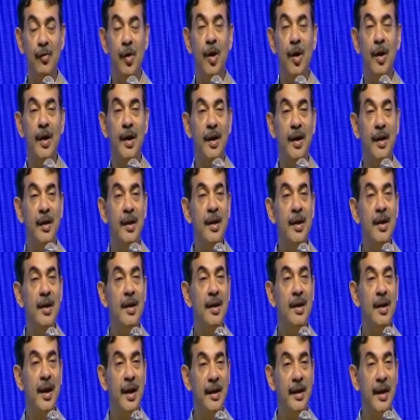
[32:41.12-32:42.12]
in
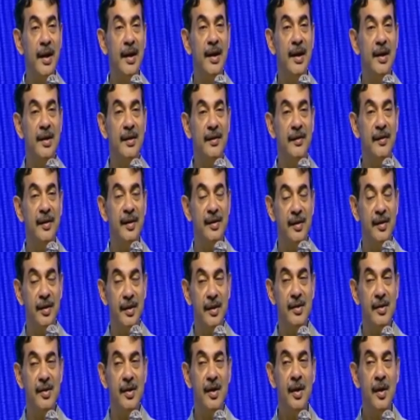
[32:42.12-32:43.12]
cutting-edge
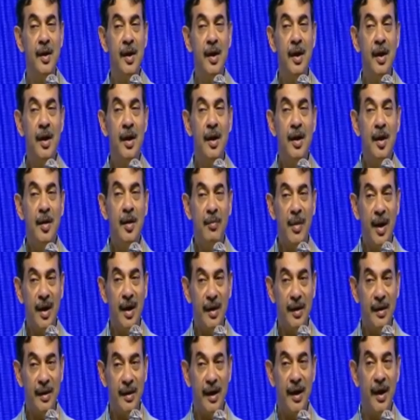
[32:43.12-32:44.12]
research,
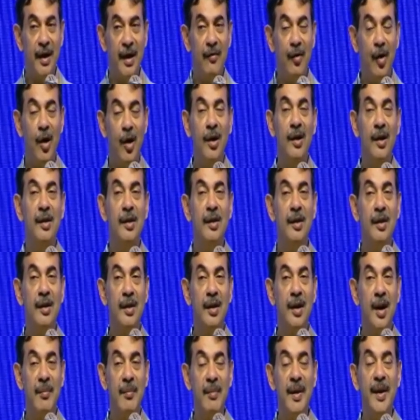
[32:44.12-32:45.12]
but they have all
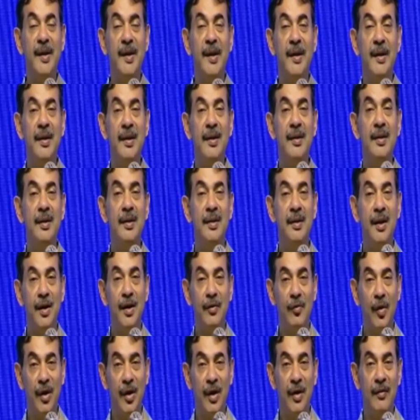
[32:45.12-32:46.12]
committed that
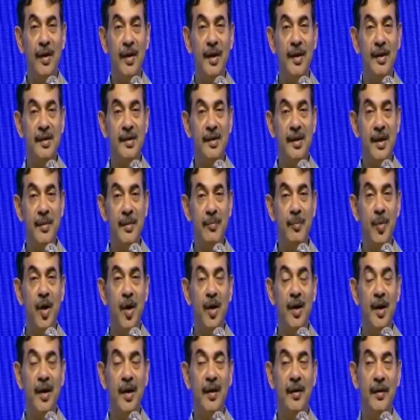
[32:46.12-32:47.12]
whatever is the
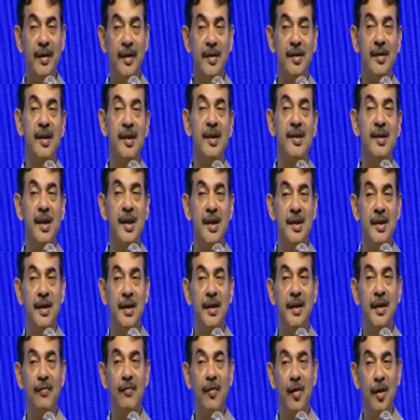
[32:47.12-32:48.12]
important research
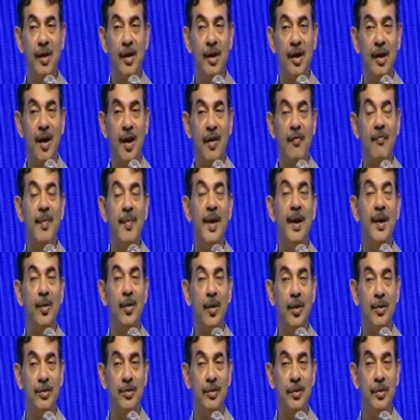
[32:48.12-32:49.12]
agenda for the government
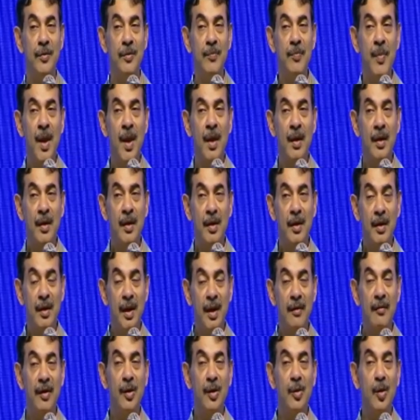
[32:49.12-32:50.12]
also, they
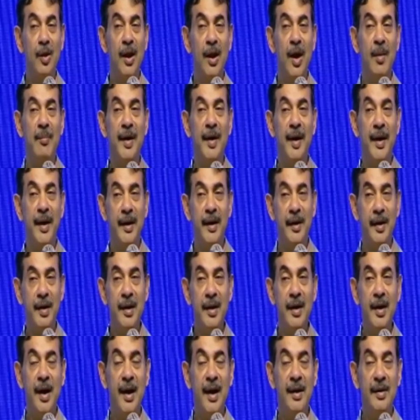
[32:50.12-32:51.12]
will collaborate
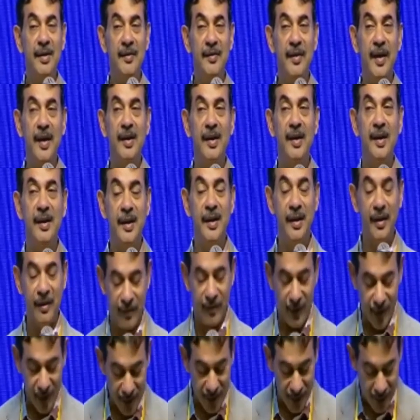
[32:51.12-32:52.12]
and strengthen it
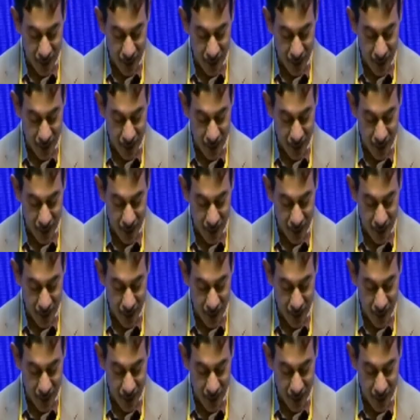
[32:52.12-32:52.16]
further.